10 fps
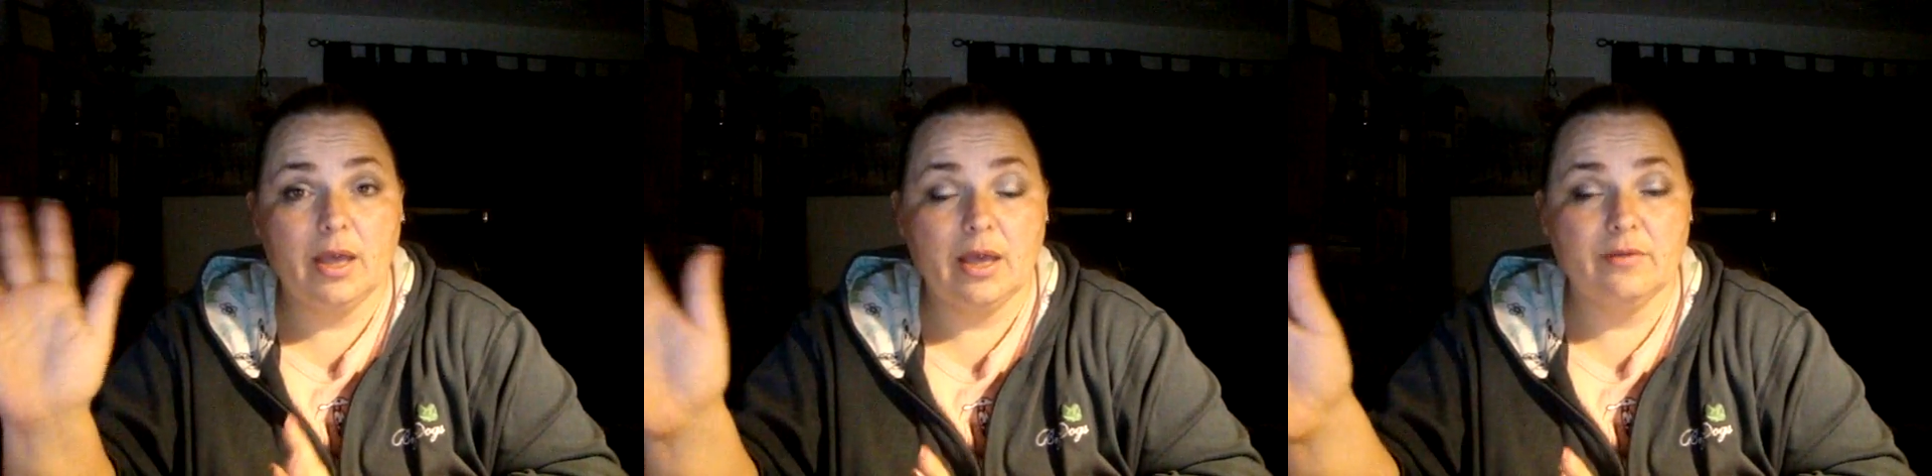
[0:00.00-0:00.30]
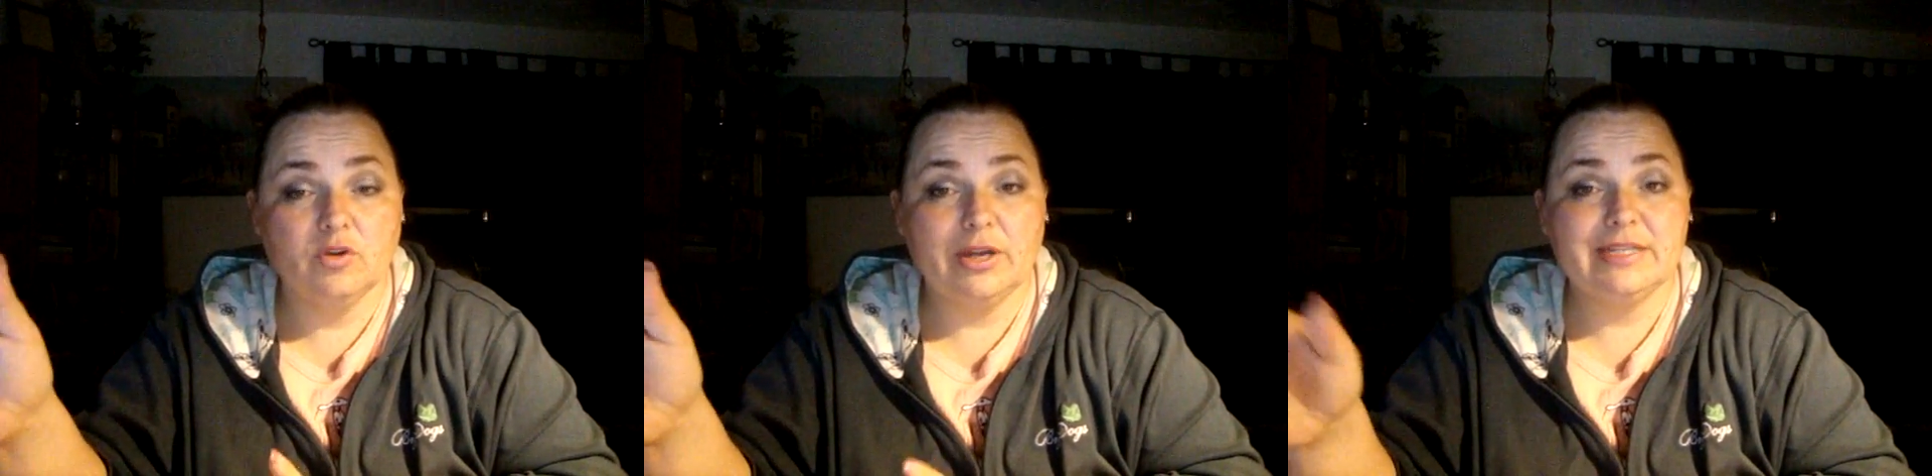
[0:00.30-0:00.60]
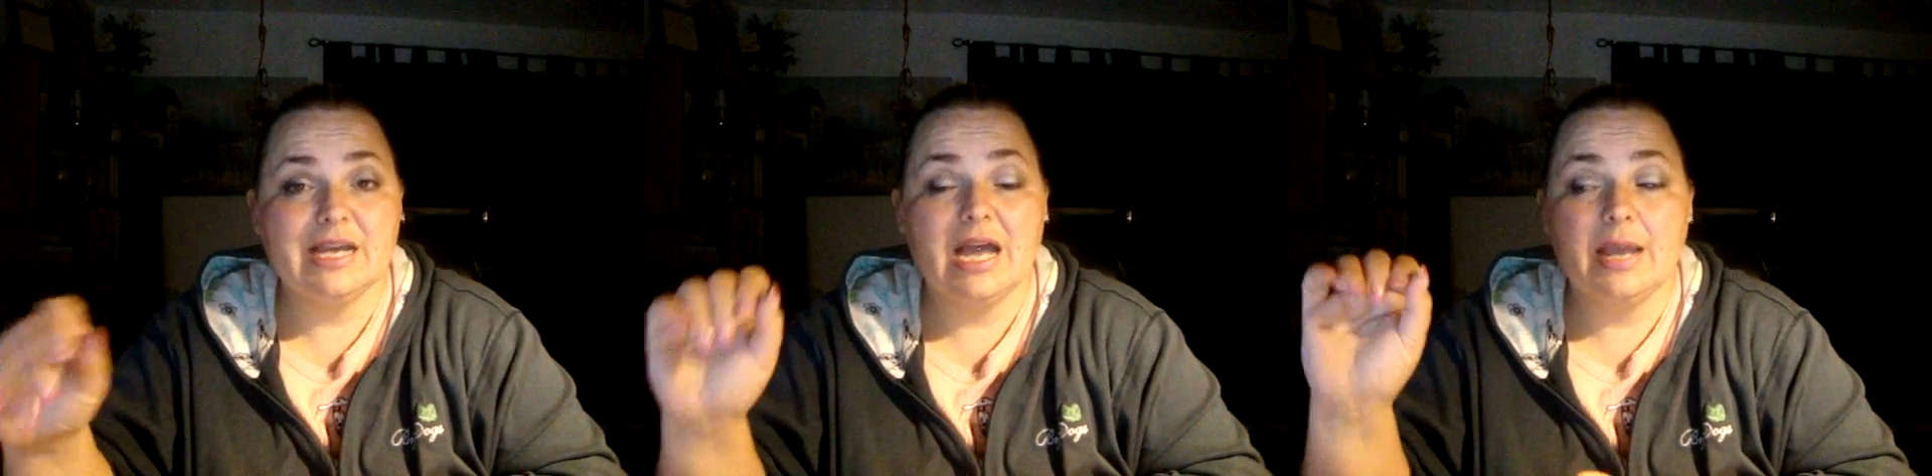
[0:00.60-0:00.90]
have a
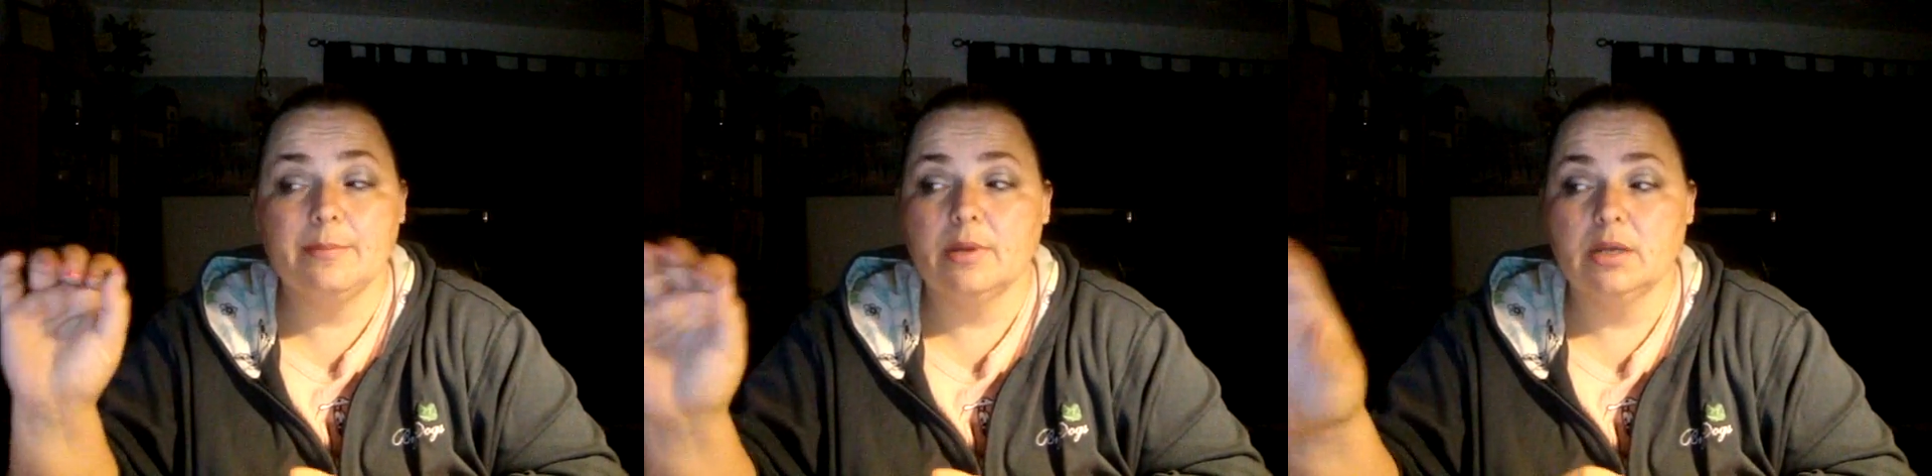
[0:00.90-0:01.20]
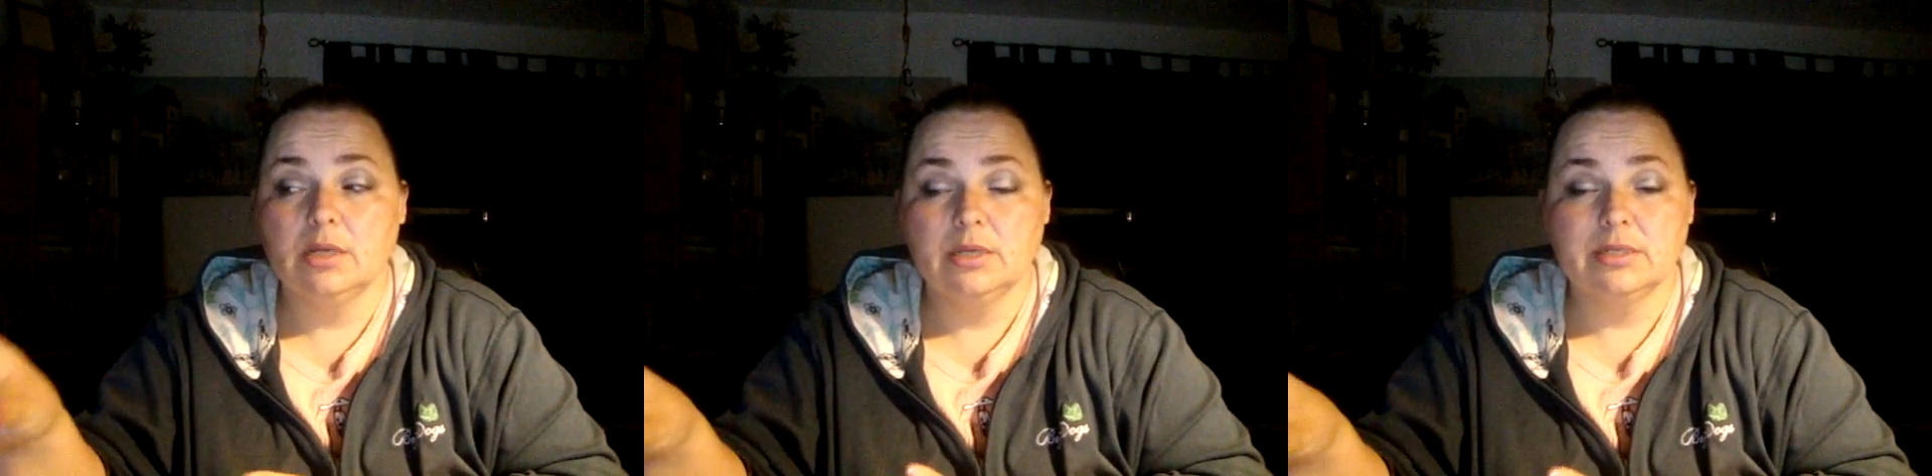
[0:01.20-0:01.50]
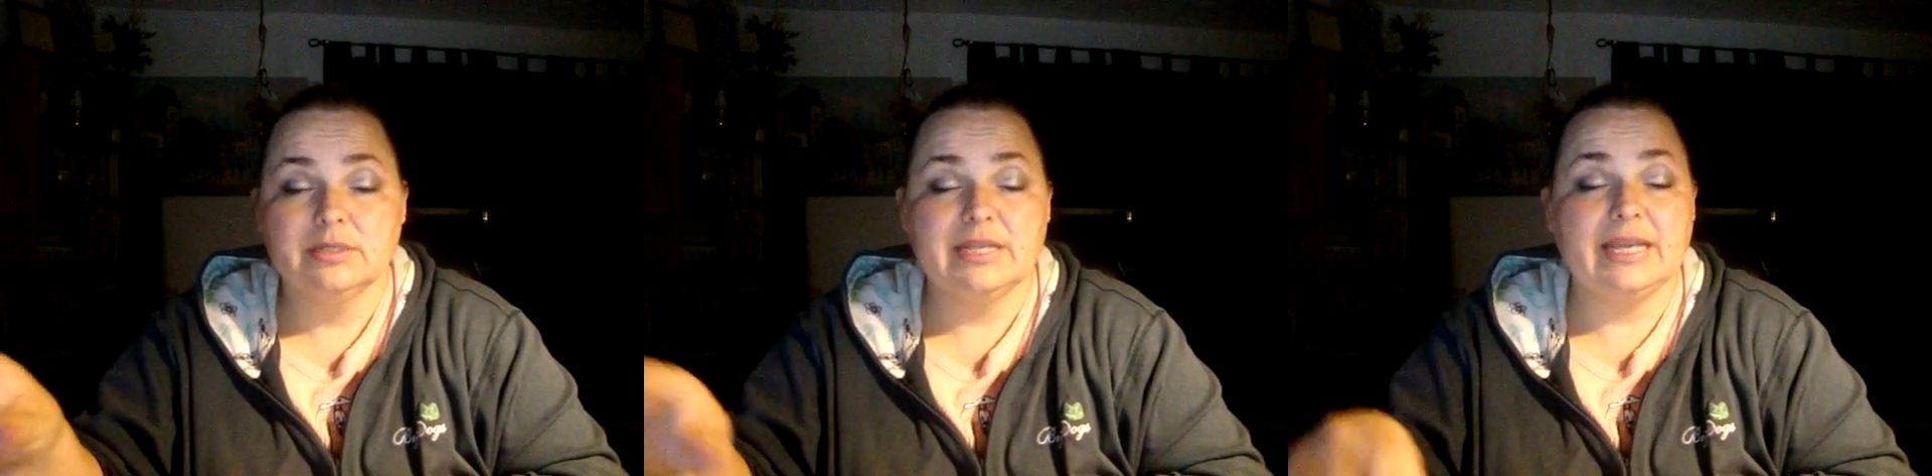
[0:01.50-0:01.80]
great time,
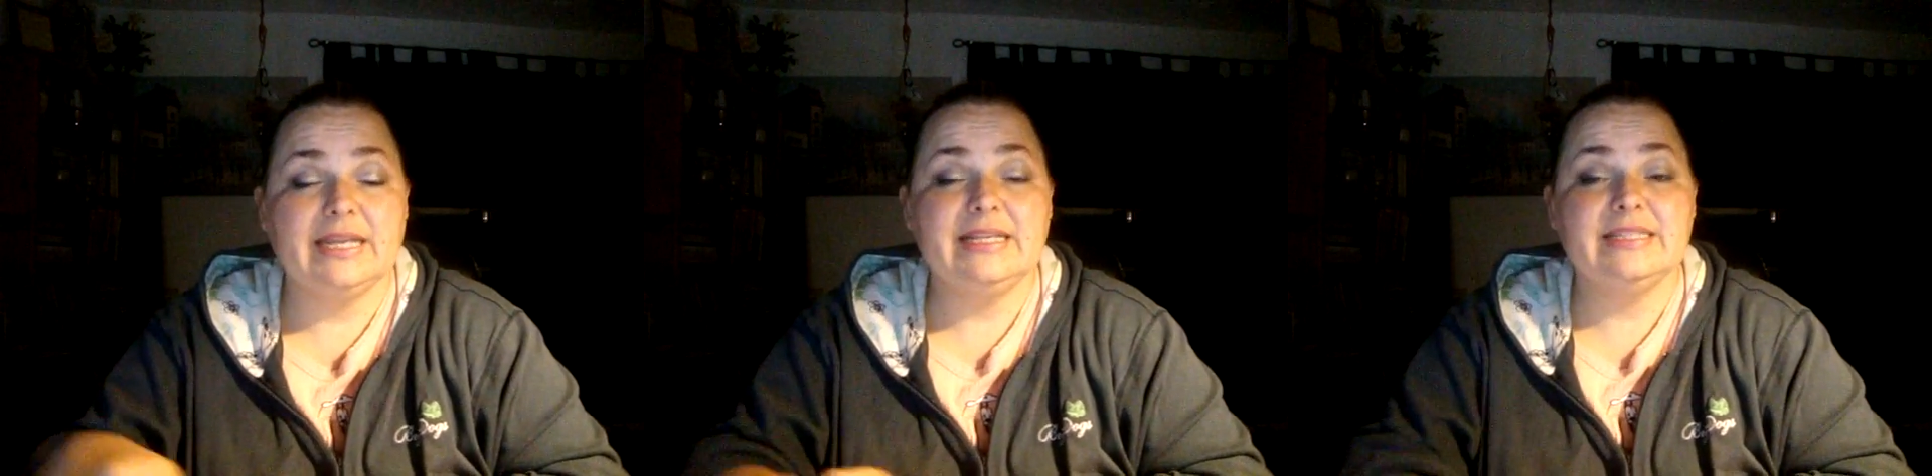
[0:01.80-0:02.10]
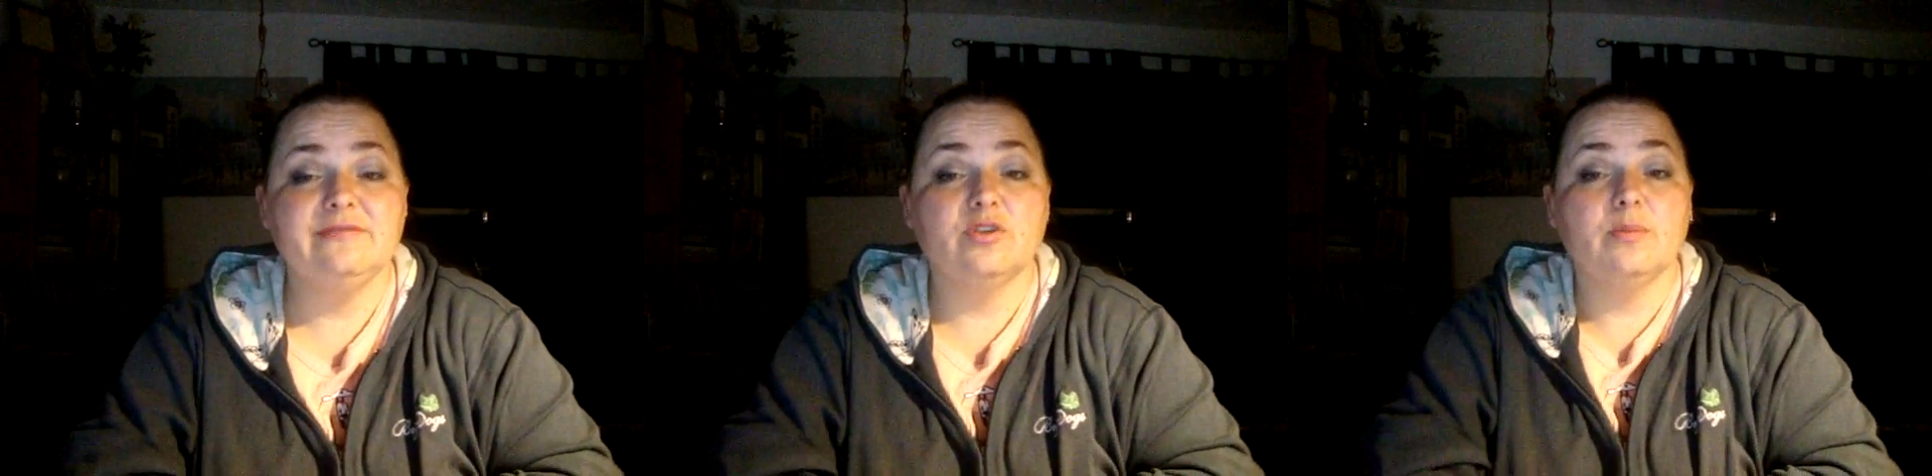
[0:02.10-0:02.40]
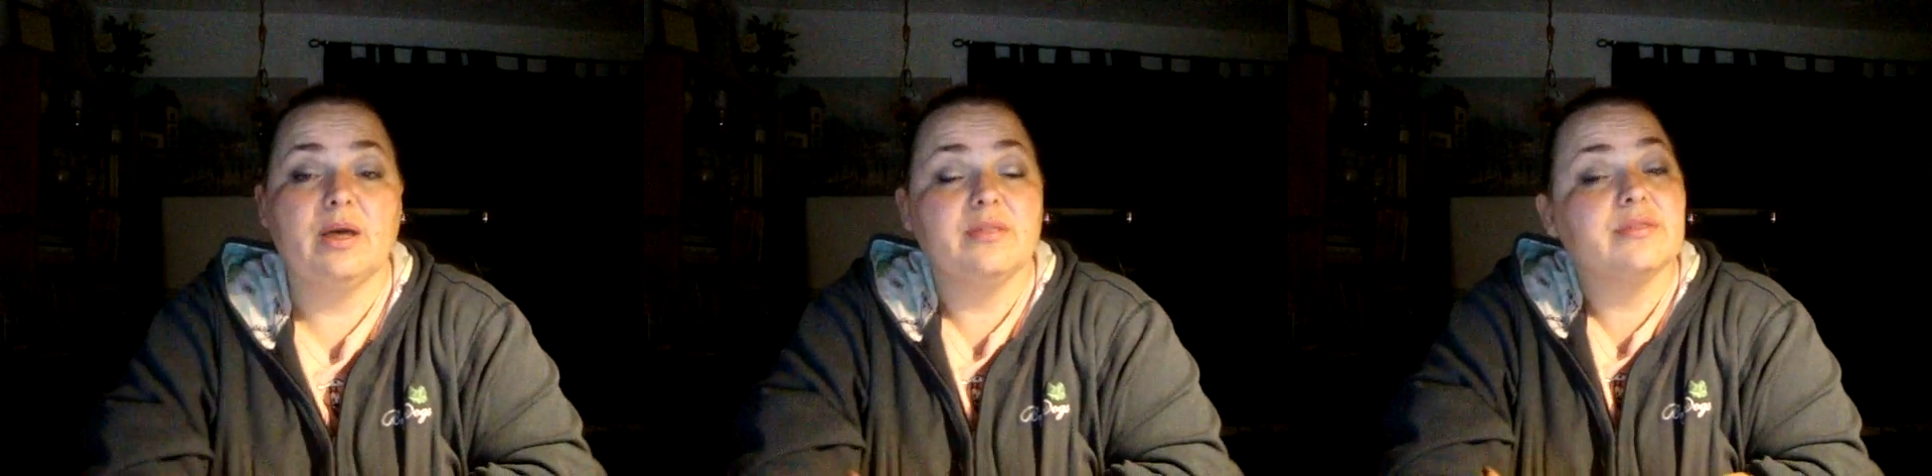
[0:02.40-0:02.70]
take it easy for
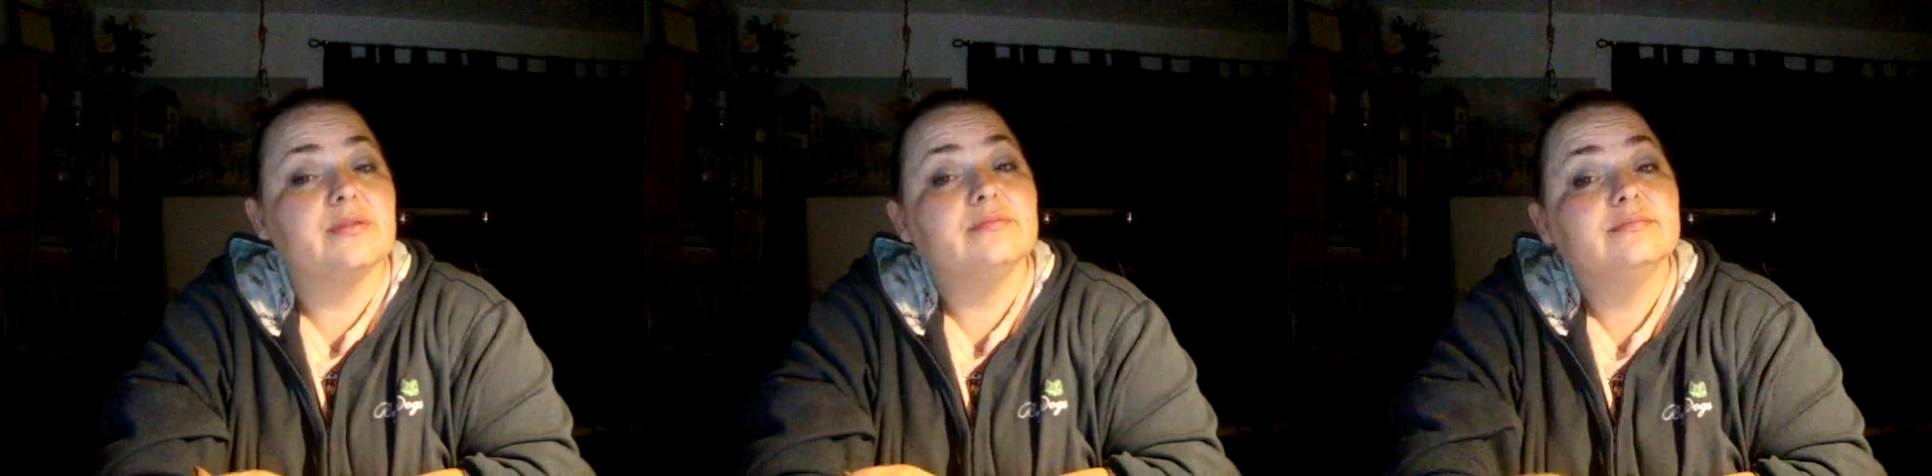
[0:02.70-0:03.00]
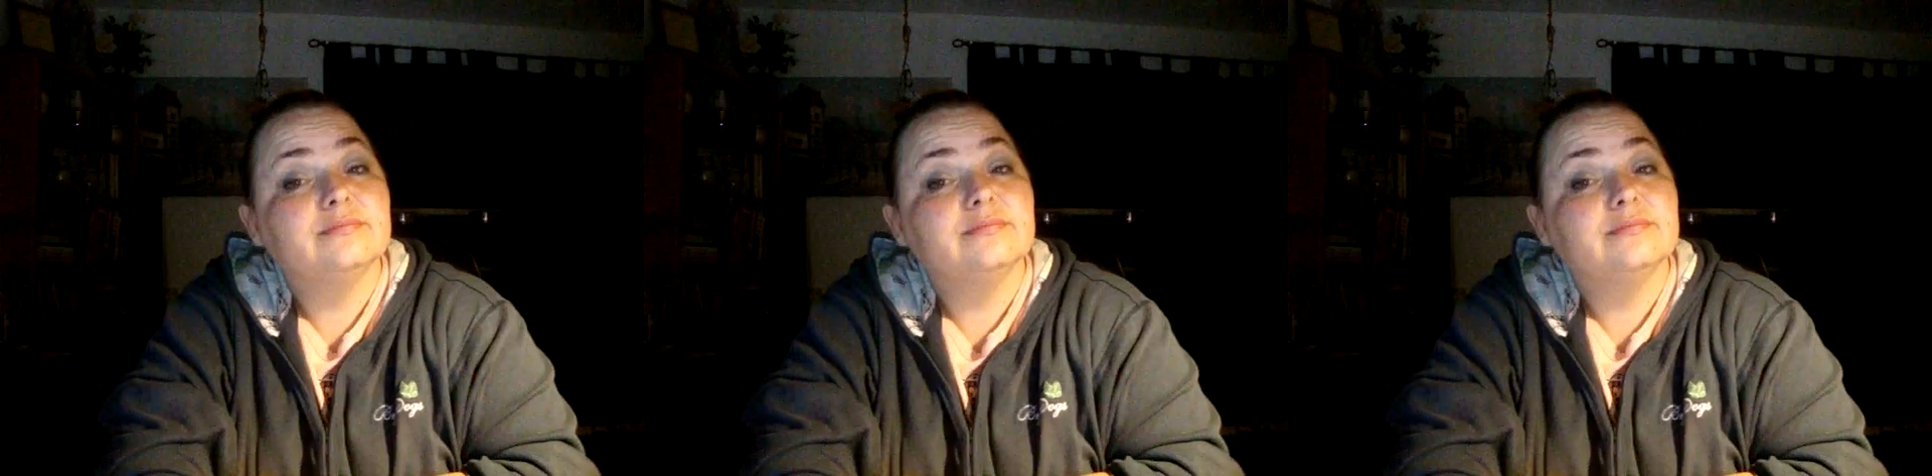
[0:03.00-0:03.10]
a month.